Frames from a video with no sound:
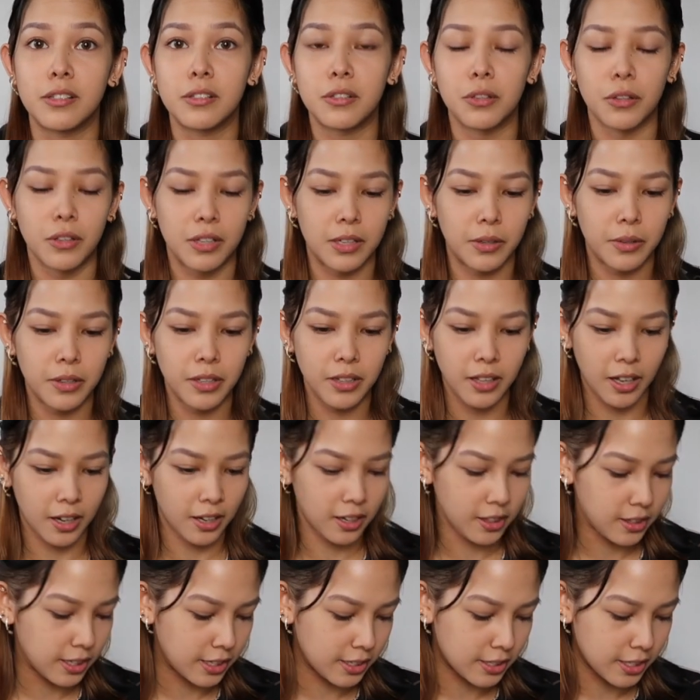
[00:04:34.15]
So there were a lot
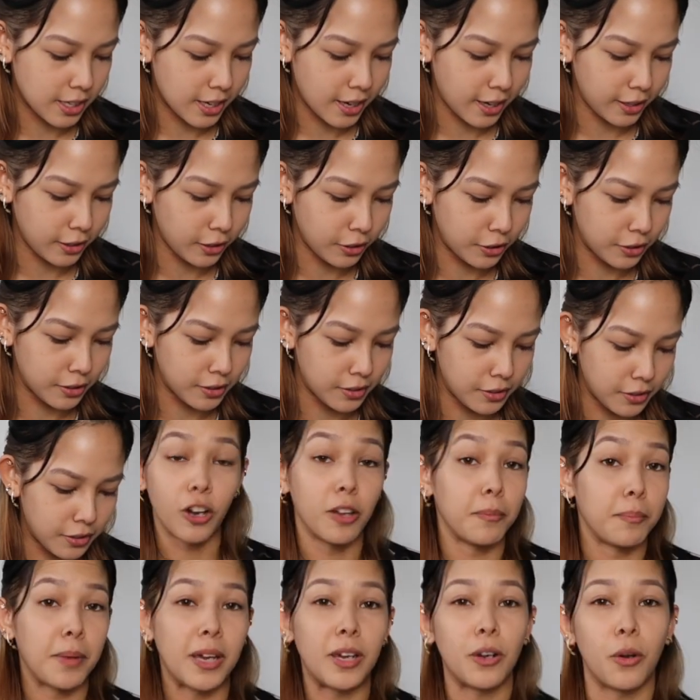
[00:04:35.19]
of things that I learned
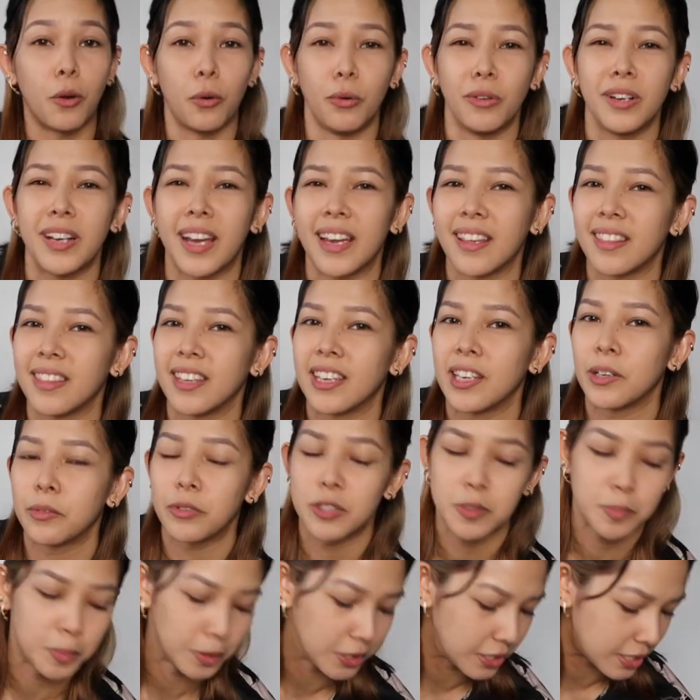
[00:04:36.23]
on my own. I think it
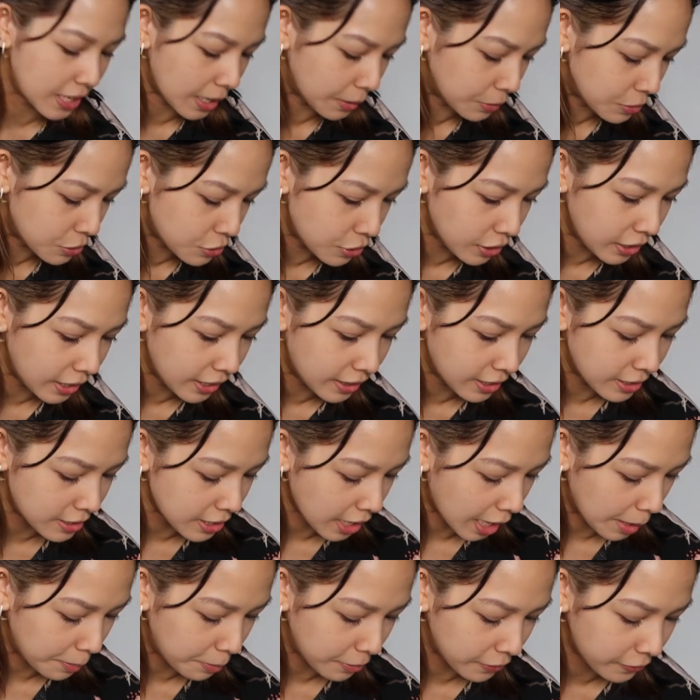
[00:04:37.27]
was because I was really the
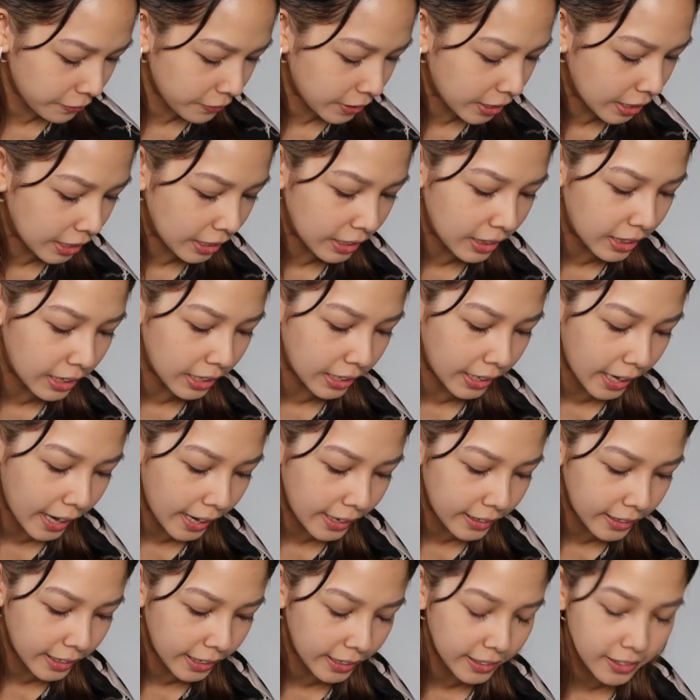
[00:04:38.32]
type of kid that
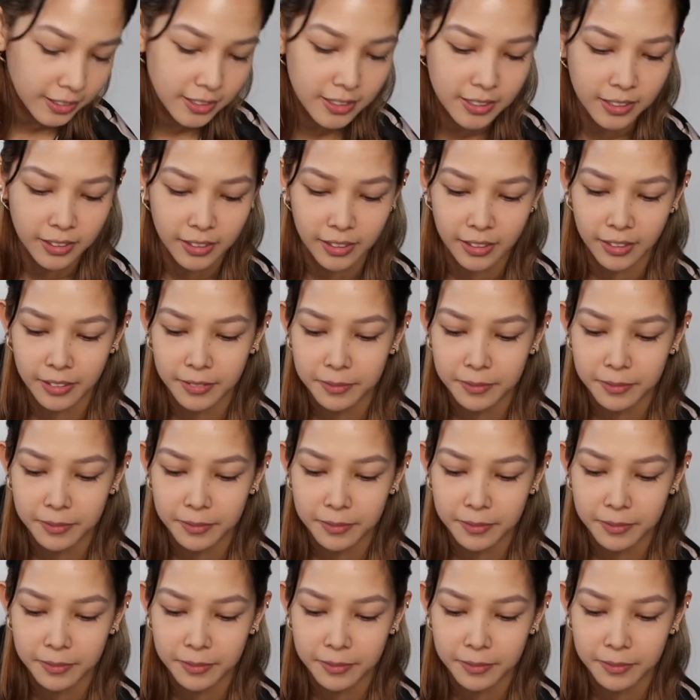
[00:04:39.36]
I like to